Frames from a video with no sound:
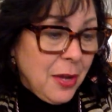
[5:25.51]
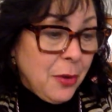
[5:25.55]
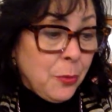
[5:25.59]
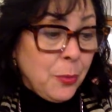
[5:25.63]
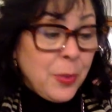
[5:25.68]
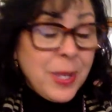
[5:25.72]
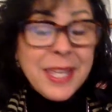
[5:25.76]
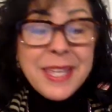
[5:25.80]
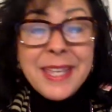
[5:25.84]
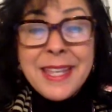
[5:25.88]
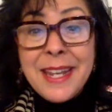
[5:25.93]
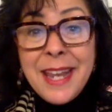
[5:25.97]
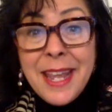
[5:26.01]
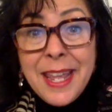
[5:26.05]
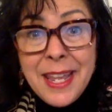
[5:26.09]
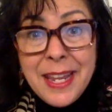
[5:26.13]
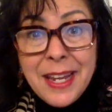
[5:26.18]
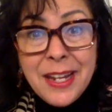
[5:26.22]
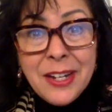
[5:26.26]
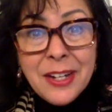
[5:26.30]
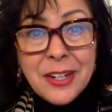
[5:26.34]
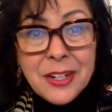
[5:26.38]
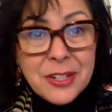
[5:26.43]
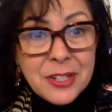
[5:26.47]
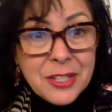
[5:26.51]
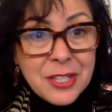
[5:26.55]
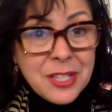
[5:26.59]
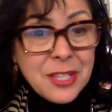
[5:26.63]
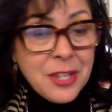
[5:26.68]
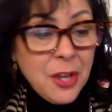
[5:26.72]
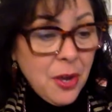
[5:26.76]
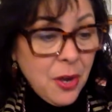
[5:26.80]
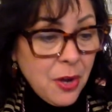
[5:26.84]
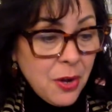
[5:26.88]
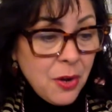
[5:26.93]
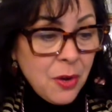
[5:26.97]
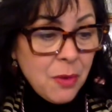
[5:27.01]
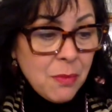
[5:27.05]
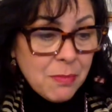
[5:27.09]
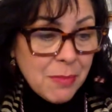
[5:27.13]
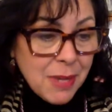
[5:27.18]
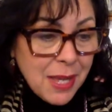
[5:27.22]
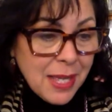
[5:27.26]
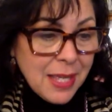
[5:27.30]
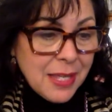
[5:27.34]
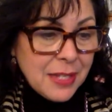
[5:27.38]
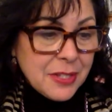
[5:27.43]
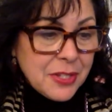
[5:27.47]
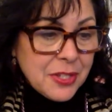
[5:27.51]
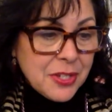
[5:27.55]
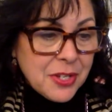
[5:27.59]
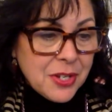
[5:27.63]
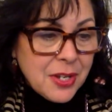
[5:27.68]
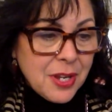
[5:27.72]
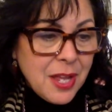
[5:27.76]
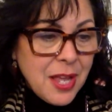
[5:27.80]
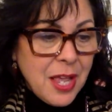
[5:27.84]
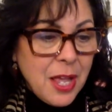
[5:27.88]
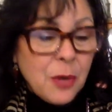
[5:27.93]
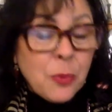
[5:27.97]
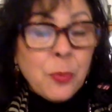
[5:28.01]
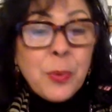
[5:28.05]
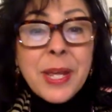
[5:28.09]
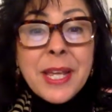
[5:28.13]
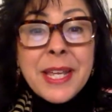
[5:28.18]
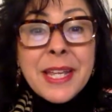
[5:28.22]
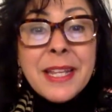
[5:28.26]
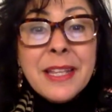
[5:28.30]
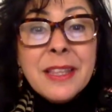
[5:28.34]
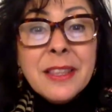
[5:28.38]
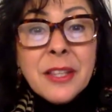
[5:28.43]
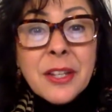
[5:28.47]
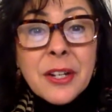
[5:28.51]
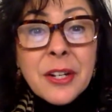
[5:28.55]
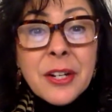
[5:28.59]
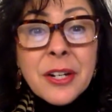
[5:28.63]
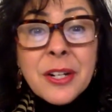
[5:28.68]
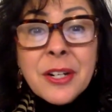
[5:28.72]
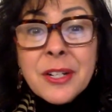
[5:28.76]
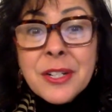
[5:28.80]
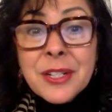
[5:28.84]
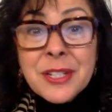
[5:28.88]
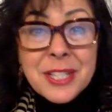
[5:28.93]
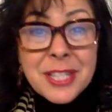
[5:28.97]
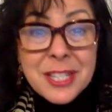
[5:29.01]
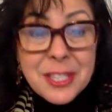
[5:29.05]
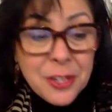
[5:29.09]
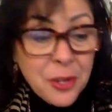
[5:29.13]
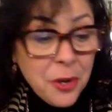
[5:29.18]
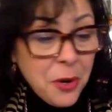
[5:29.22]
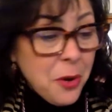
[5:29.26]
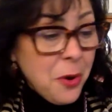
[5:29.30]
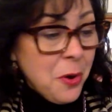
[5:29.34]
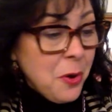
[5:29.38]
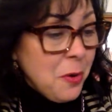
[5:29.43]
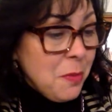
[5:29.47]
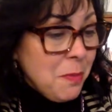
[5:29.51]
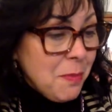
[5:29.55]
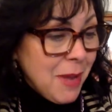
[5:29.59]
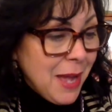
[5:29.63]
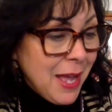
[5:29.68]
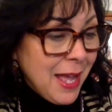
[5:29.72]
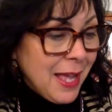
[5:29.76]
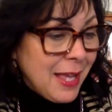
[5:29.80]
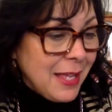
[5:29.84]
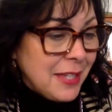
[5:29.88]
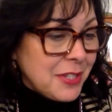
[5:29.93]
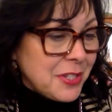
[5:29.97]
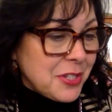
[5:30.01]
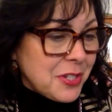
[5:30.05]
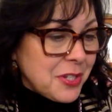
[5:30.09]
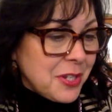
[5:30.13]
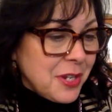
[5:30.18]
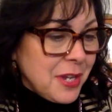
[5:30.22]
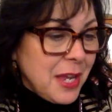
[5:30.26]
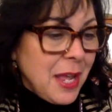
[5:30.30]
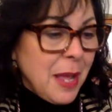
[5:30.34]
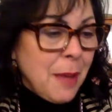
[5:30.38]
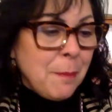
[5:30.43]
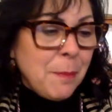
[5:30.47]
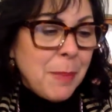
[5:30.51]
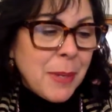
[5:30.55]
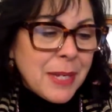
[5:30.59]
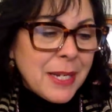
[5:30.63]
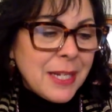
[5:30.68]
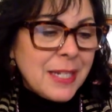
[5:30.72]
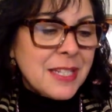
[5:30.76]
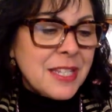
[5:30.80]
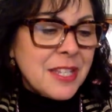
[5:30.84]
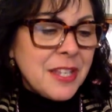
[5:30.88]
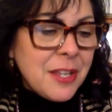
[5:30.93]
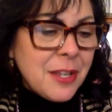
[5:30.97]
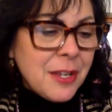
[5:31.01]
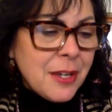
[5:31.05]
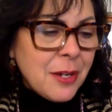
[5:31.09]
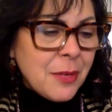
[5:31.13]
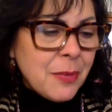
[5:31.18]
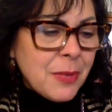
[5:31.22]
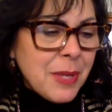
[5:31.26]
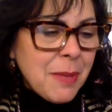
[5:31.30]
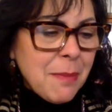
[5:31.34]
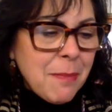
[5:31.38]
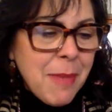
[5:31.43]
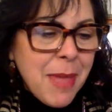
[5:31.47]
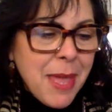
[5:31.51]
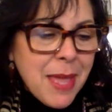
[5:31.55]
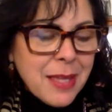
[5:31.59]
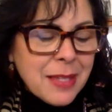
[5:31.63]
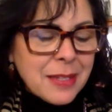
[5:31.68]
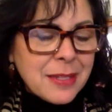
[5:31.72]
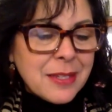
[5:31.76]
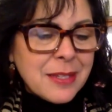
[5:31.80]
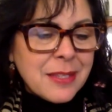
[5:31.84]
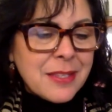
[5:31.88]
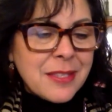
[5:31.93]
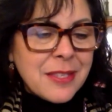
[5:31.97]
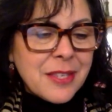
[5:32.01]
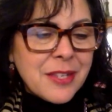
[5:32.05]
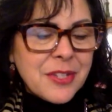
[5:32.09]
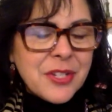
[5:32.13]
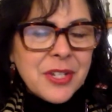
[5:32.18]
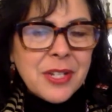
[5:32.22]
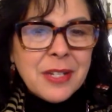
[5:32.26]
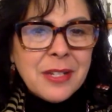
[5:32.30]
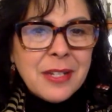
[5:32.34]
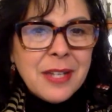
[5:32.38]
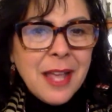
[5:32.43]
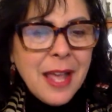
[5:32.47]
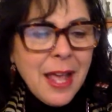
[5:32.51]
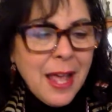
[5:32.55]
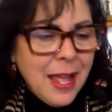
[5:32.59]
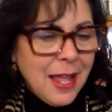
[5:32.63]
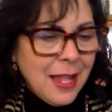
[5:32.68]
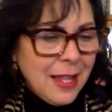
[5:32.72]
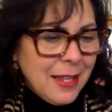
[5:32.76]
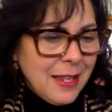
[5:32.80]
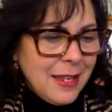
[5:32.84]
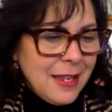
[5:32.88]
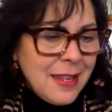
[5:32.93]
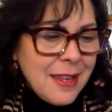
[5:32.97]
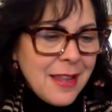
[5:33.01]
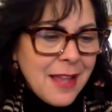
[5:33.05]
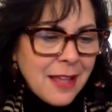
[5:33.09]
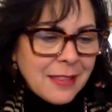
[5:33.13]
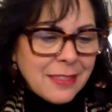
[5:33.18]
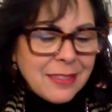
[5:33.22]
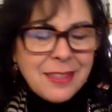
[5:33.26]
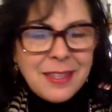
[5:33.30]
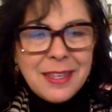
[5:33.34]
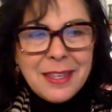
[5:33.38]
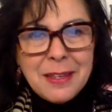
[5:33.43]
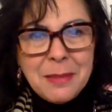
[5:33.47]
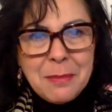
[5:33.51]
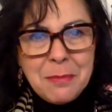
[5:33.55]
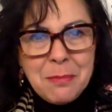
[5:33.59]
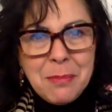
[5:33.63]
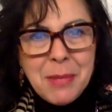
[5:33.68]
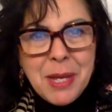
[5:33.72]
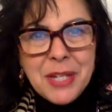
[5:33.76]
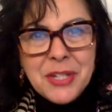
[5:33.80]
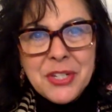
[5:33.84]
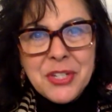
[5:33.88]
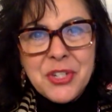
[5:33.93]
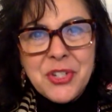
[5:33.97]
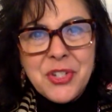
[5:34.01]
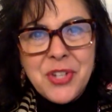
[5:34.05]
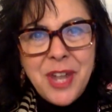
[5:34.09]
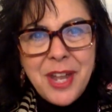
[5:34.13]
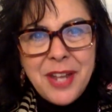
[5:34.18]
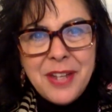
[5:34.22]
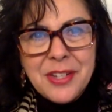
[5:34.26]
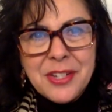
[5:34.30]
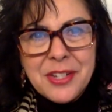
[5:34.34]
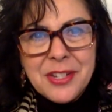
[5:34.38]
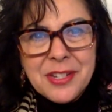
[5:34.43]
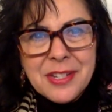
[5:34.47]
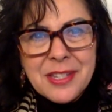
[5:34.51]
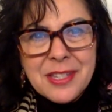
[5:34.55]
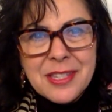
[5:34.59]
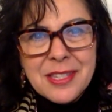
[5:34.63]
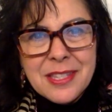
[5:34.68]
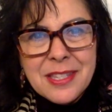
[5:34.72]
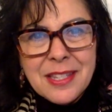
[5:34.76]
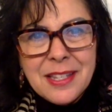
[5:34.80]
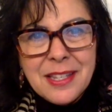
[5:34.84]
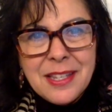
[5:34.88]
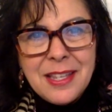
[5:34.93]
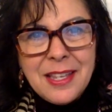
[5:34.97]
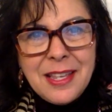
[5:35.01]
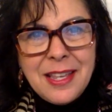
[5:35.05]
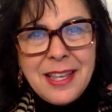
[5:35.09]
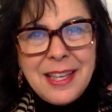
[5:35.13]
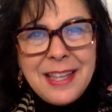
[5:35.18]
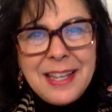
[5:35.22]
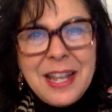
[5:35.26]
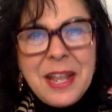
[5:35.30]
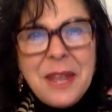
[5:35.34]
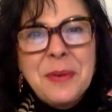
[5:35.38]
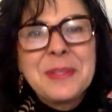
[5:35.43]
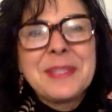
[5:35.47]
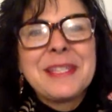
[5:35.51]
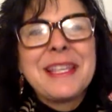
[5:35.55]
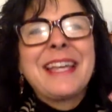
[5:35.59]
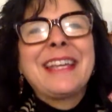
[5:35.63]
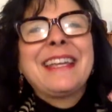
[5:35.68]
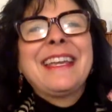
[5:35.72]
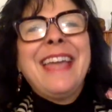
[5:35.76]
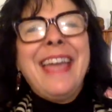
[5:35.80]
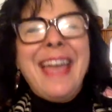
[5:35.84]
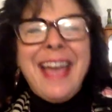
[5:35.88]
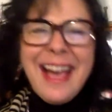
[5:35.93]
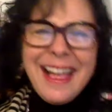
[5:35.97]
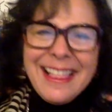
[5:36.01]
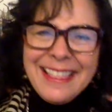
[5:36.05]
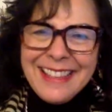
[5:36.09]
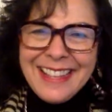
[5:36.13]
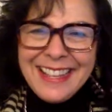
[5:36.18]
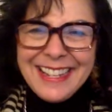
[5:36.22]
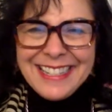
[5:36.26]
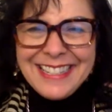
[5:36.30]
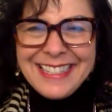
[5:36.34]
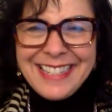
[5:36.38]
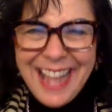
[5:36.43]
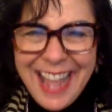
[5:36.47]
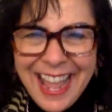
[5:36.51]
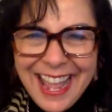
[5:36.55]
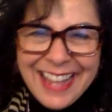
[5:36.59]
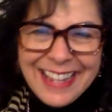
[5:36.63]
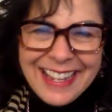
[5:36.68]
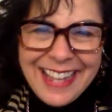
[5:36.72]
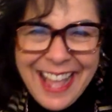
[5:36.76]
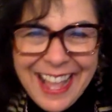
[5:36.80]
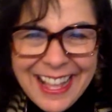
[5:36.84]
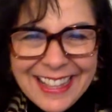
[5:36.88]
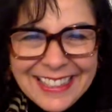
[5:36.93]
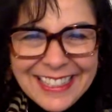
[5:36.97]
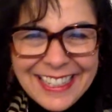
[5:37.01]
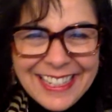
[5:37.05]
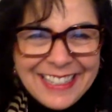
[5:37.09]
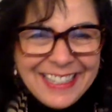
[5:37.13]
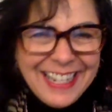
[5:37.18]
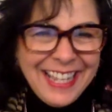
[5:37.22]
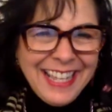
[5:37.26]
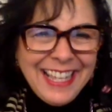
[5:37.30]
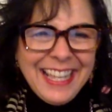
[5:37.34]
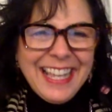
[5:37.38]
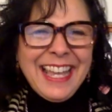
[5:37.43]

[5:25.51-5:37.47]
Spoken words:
We can hear so much. We can learn so much. But until we make a decision, nothing much changes. And I was like, Helen, dang, Helen.